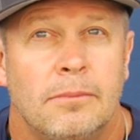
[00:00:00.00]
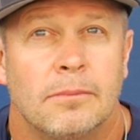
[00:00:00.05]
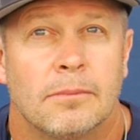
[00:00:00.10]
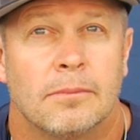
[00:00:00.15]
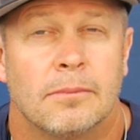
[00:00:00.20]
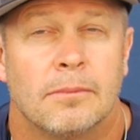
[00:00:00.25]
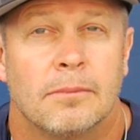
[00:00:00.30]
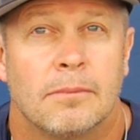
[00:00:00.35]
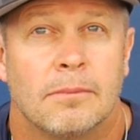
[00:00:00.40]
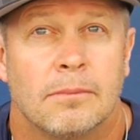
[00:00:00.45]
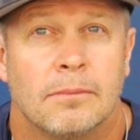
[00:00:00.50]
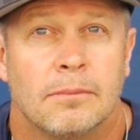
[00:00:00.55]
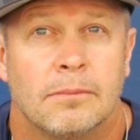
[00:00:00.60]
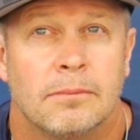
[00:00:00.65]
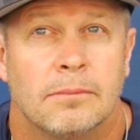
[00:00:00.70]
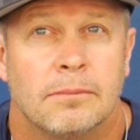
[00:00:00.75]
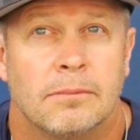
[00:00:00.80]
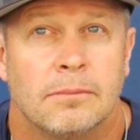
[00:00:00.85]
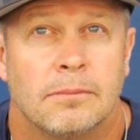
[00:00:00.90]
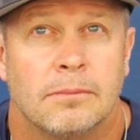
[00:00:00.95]

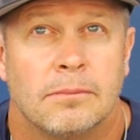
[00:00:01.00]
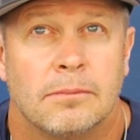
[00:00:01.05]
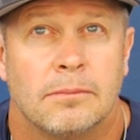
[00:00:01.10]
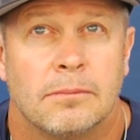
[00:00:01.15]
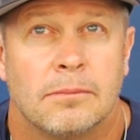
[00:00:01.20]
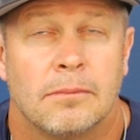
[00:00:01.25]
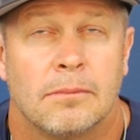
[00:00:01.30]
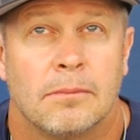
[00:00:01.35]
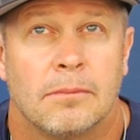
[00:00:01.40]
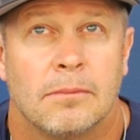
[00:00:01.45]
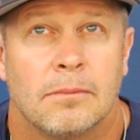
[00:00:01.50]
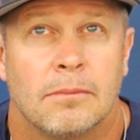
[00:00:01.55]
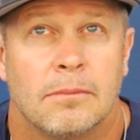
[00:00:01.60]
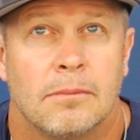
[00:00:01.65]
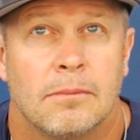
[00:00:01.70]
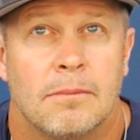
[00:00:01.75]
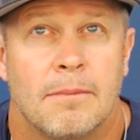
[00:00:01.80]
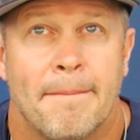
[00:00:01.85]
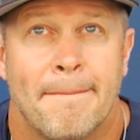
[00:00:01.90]
Nothing is said.